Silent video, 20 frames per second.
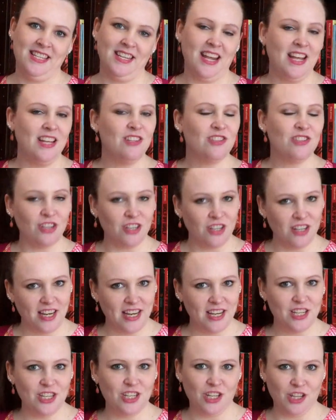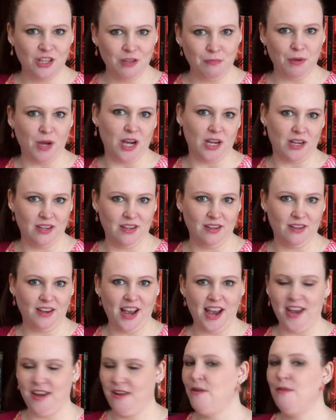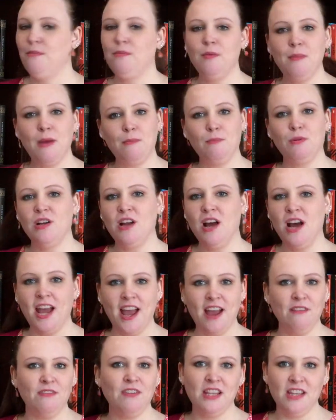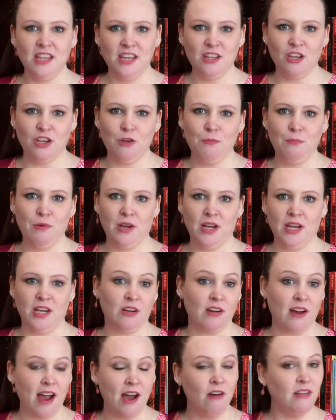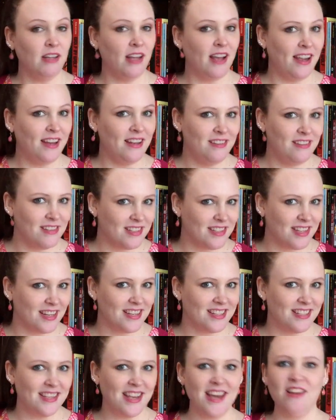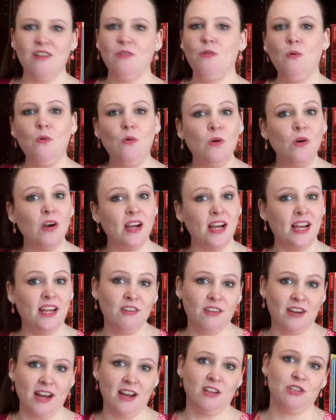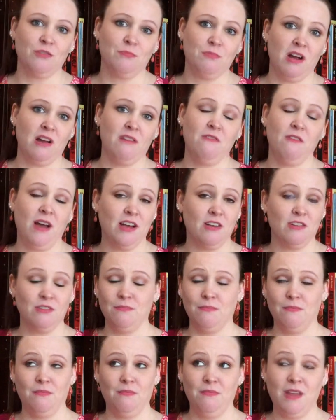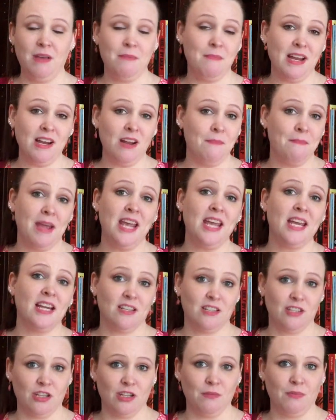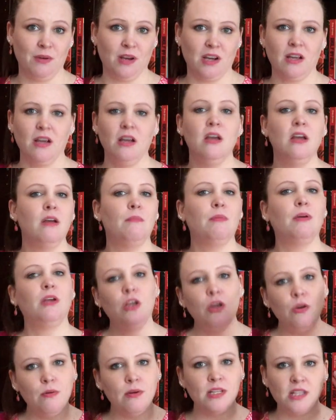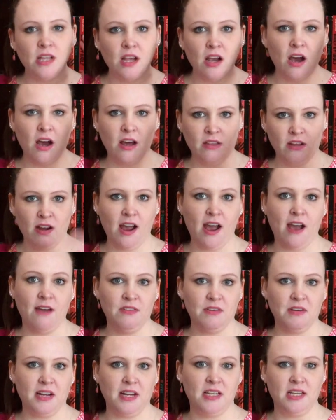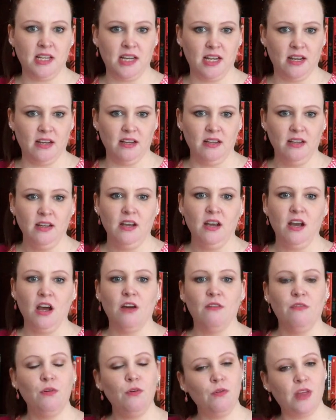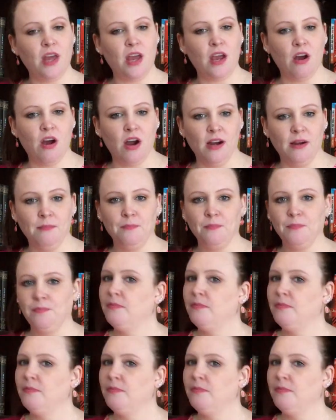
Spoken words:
insert into the book. Okay, and remember, not everything that you put in your outline, just like I said, or in your character profiles, they might not make it into the book, but you as the author have an idea of who they are.